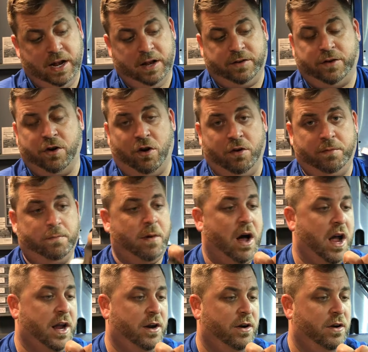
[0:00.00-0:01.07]
It's called
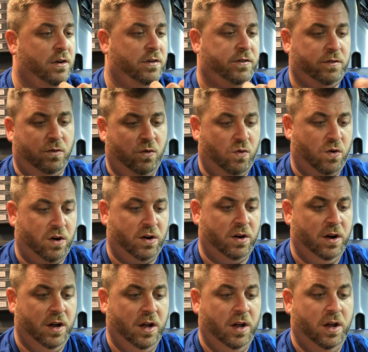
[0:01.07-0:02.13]
Miners
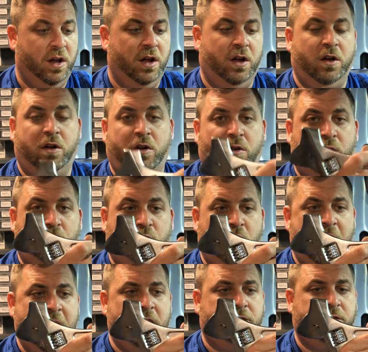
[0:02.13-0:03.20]
or
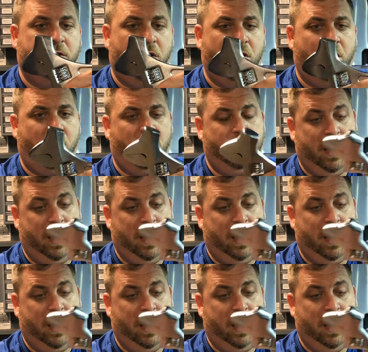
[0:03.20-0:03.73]
Rassall.